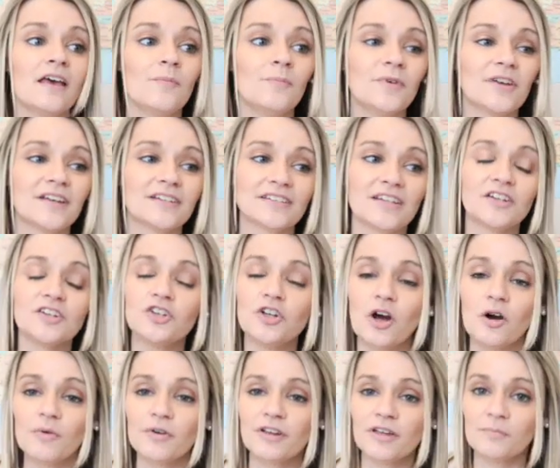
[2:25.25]
because I
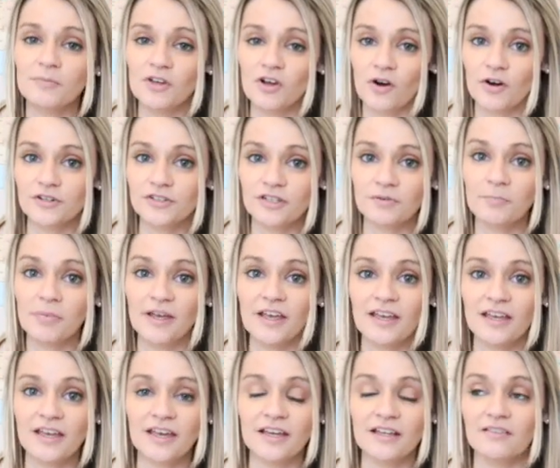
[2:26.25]
know it can be hard to
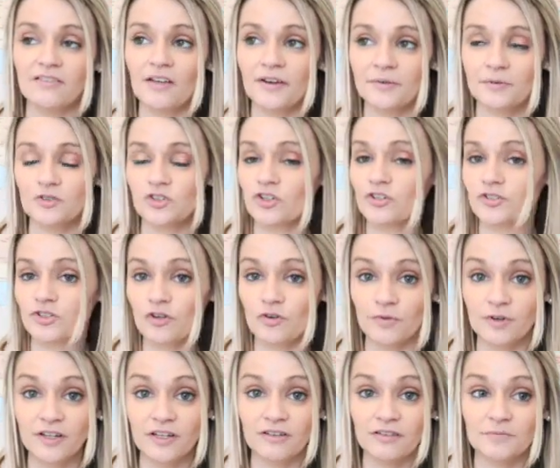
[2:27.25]
pick a language arts
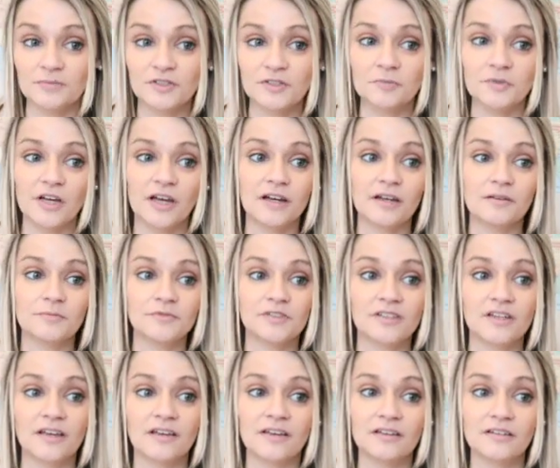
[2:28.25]
curriculum sometimes,
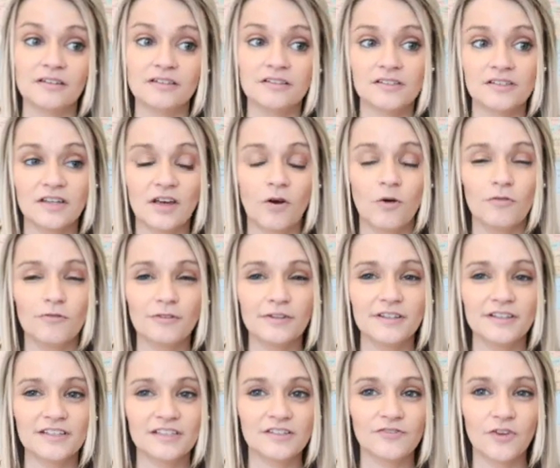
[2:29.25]
and
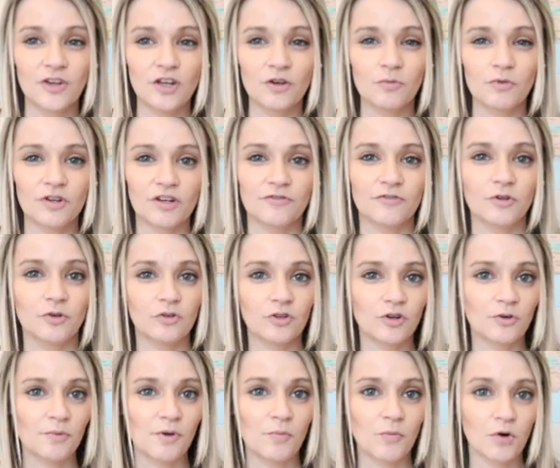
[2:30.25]
hopefully this video will give you a
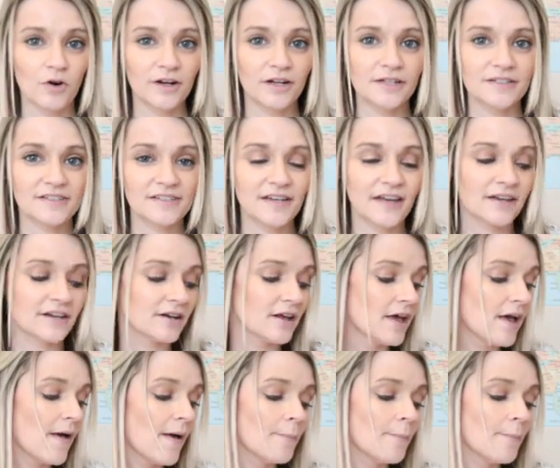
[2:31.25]
little bit more insight.